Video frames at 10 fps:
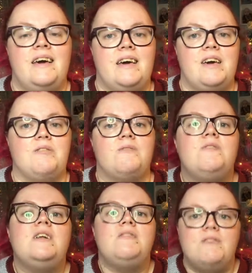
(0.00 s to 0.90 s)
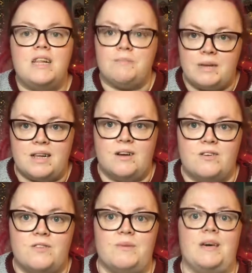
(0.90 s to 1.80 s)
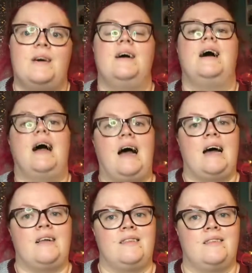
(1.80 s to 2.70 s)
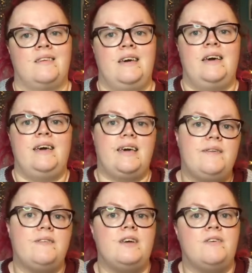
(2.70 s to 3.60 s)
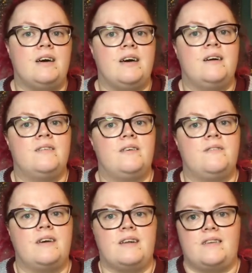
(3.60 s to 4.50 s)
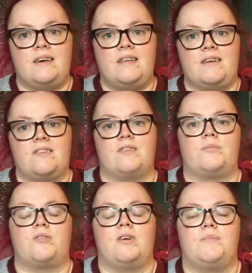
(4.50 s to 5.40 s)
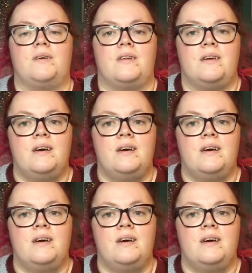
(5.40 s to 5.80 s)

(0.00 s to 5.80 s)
It would really, really mean a lot to me. And if you're new here, don't forget to hit that subscribe button.